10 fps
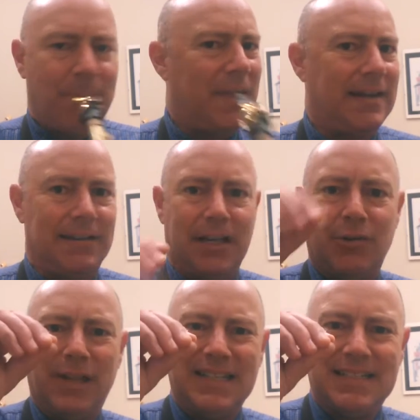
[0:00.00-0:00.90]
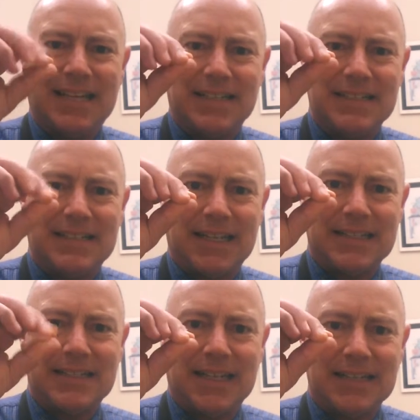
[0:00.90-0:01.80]
And literally ta ta
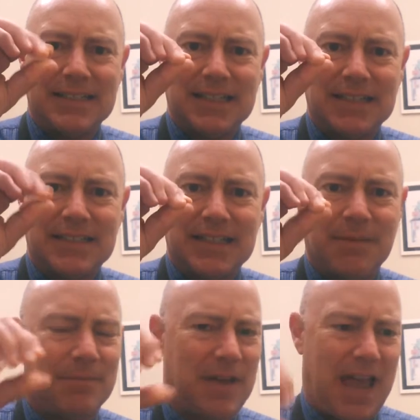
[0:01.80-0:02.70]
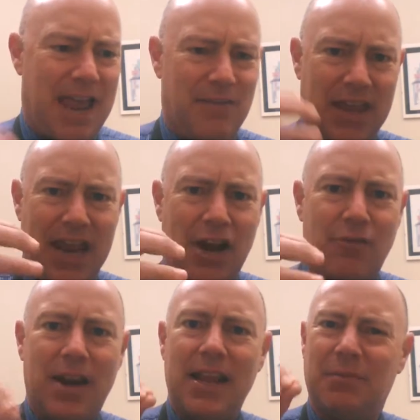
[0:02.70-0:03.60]
ta ta ta. I have the air
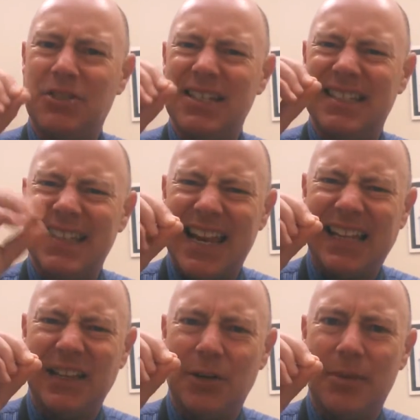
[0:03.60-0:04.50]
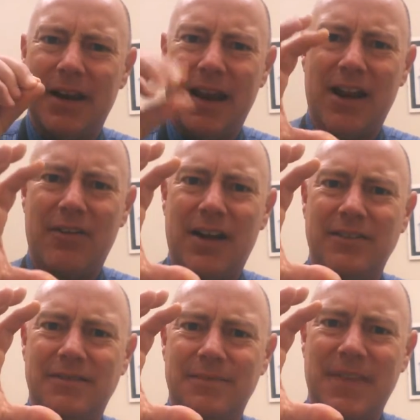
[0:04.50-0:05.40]
ready. I'm just letting a little bit of air
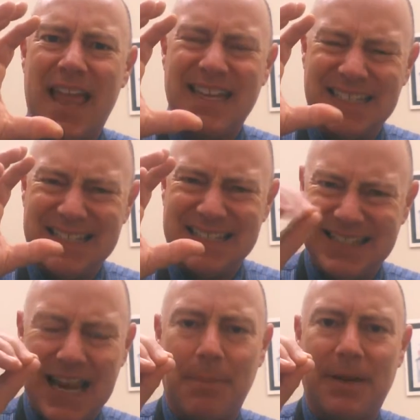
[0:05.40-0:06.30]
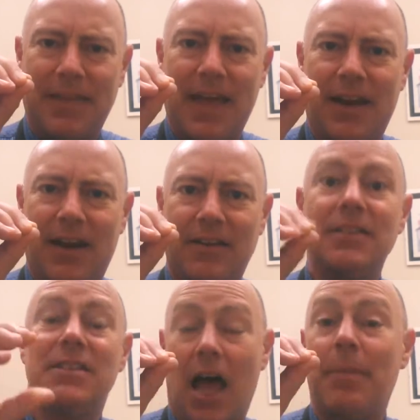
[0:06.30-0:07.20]
out and stopping that air,
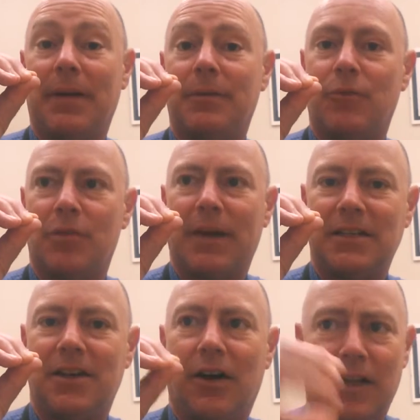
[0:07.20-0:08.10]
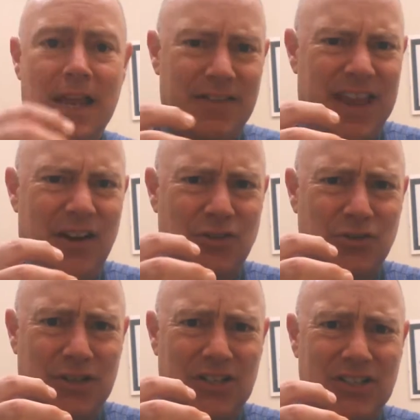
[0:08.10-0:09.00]
stopping with my tongue. The air
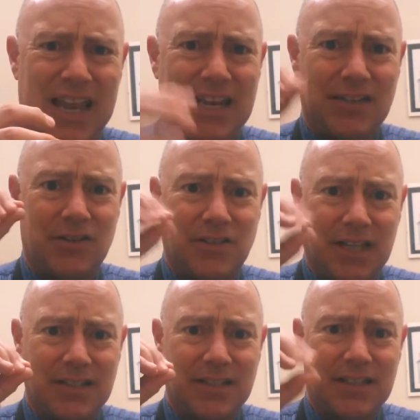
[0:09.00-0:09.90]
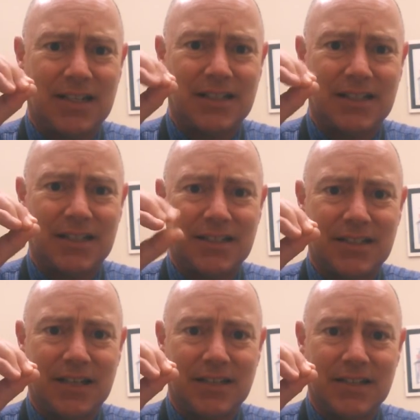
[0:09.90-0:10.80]
sort of stays there, ta ta ta
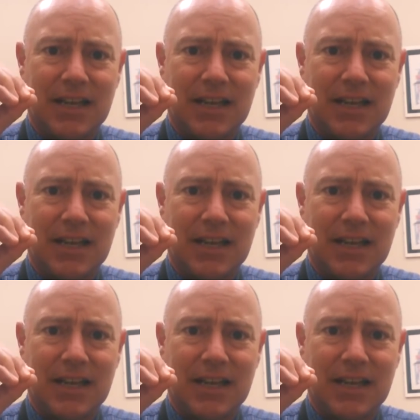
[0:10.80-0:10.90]
ta,